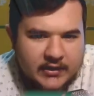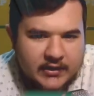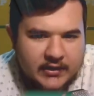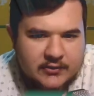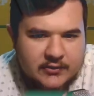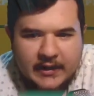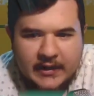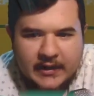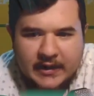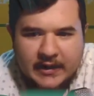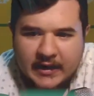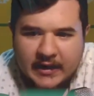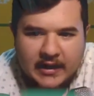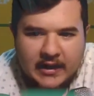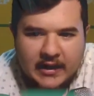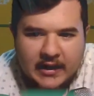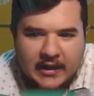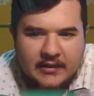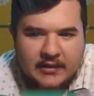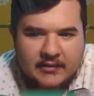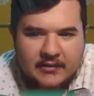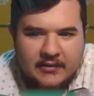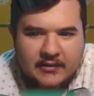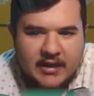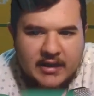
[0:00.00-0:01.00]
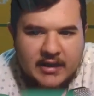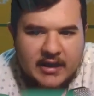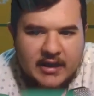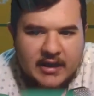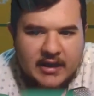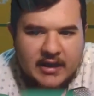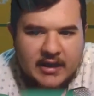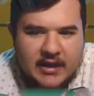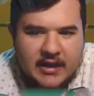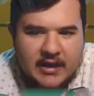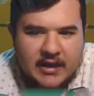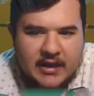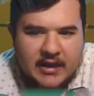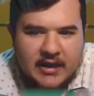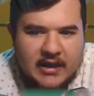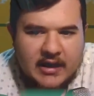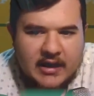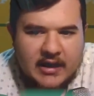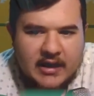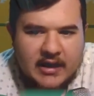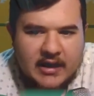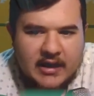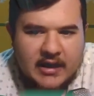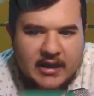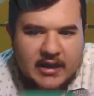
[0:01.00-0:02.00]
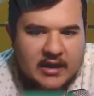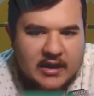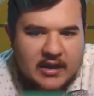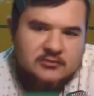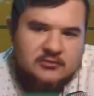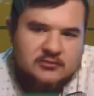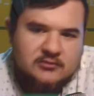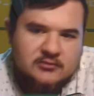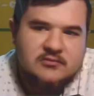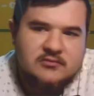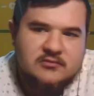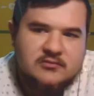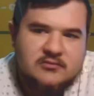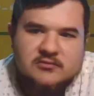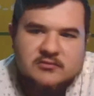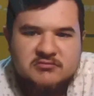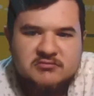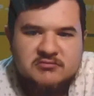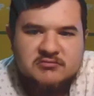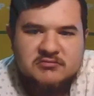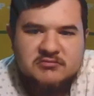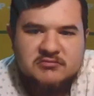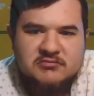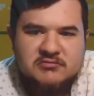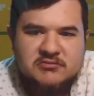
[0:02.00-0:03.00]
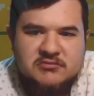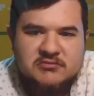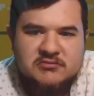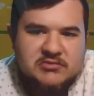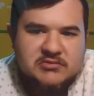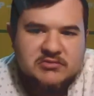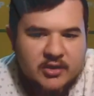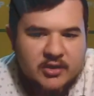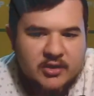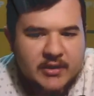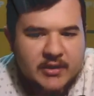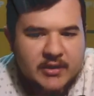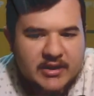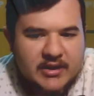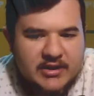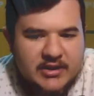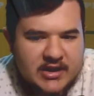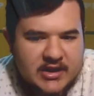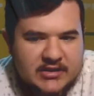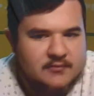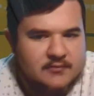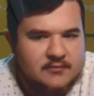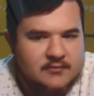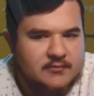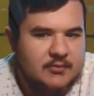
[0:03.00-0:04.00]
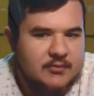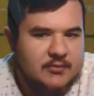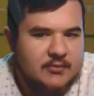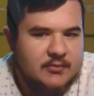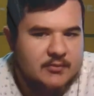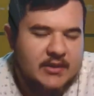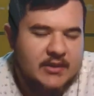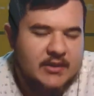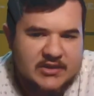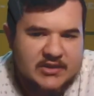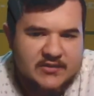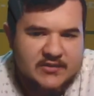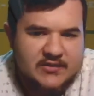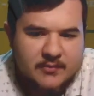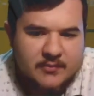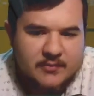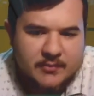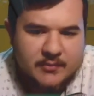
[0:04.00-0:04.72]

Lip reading: and now, you play chess. You play chess from here.